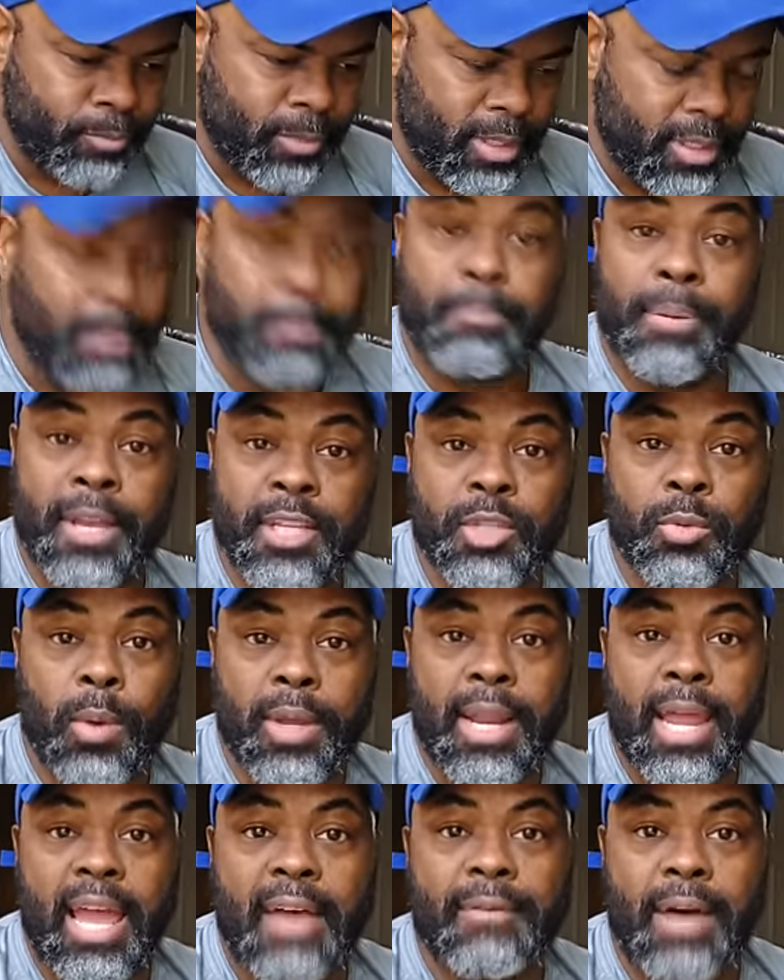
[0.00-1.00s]
The best way
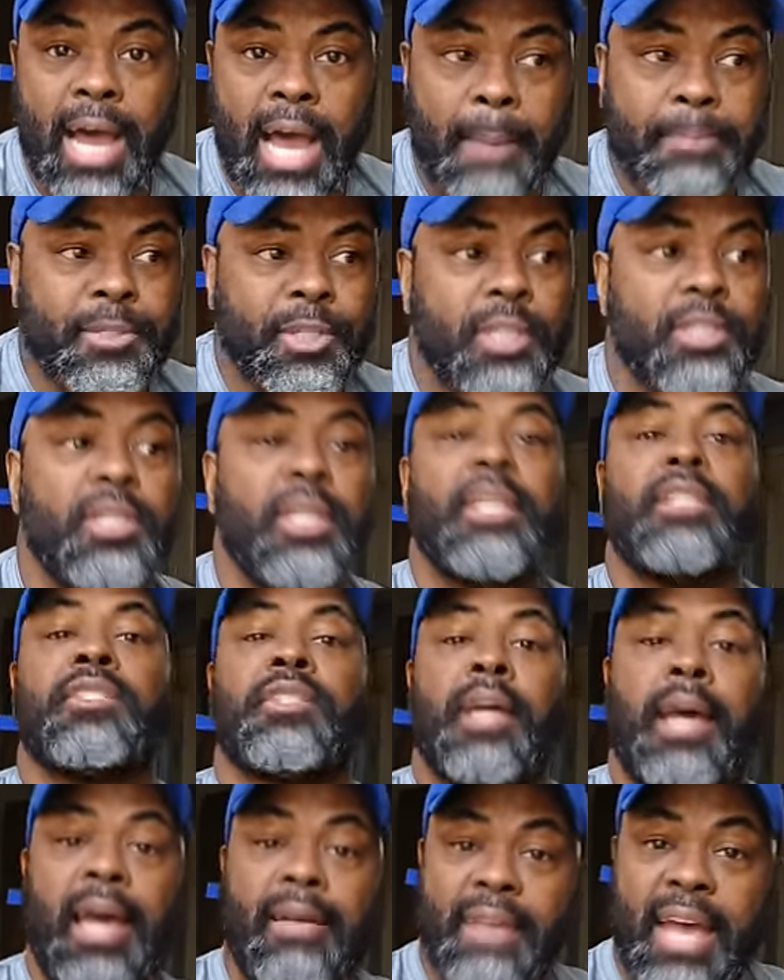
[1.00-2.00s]
to have options is
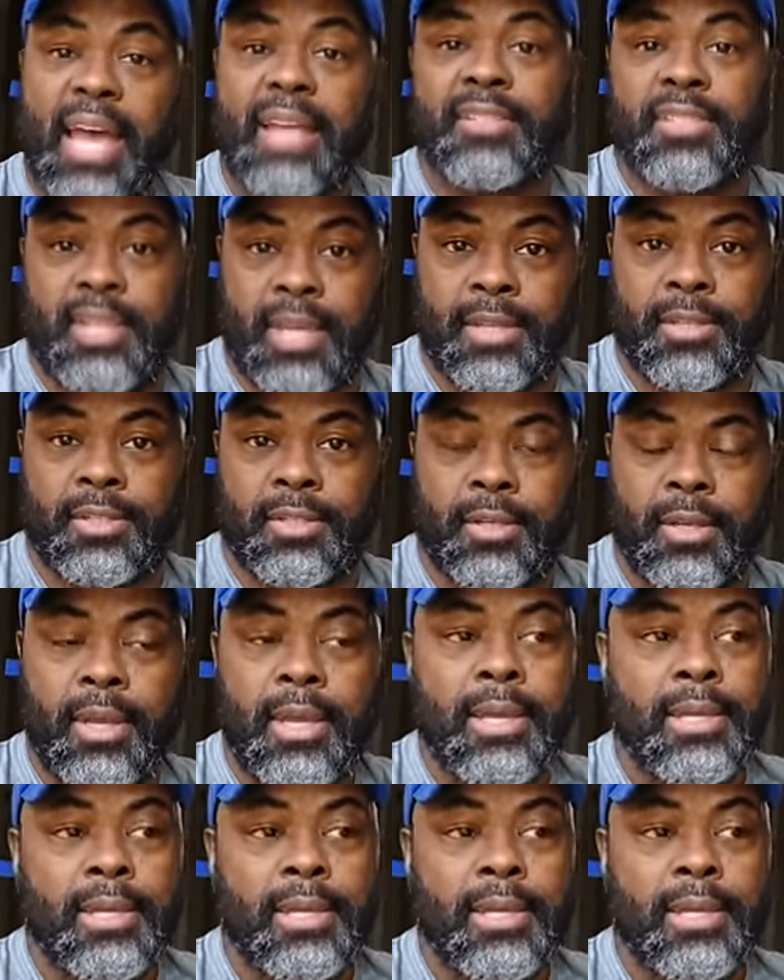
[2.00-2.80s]
to have assets.